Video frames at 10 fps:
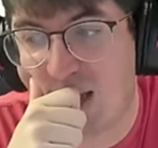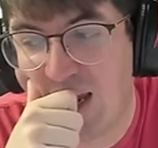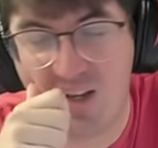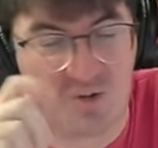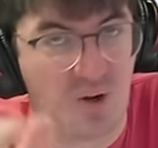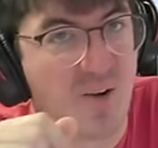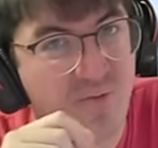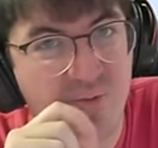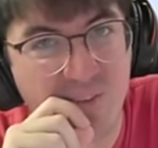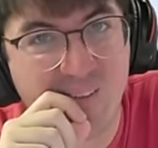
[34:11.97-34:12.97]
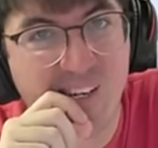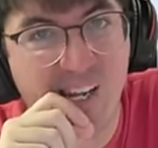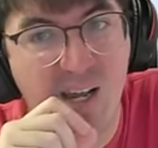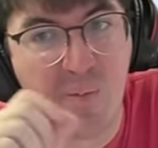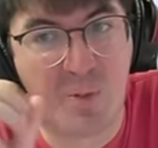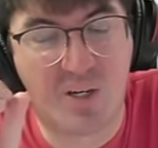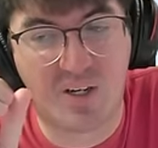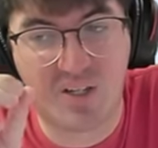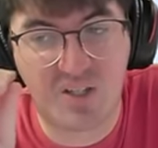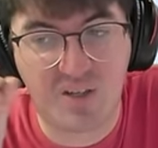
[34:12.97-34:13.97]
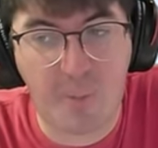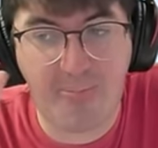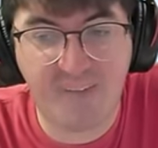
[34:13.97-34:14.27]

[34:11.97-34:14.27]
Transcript: is rough. Because